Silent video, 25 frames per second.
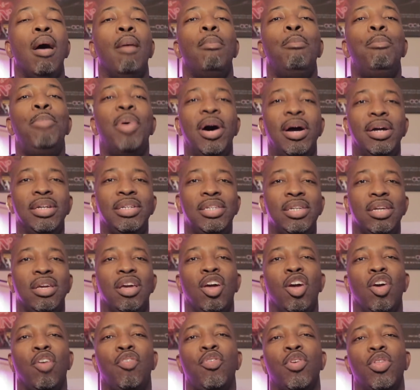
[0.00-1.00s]
But
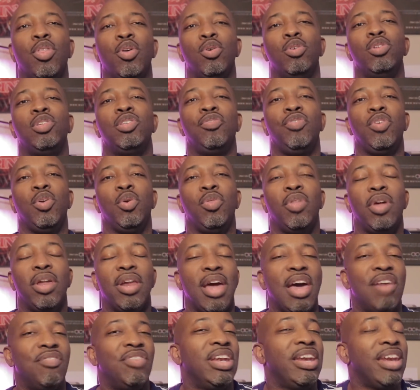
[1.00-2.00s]
for those of you that
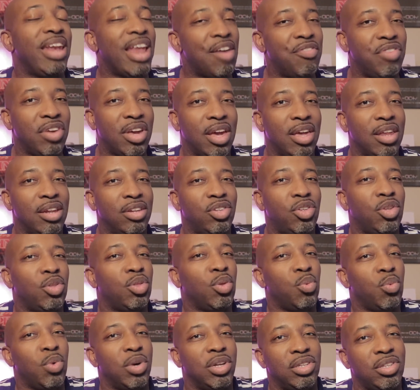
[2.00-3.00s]
haven't navigated to
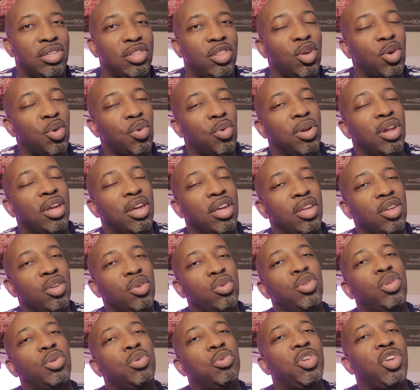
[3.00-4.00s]
the Wes the Critic
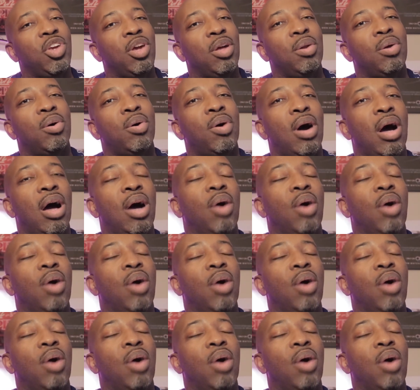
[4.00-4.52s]
YouTube channel,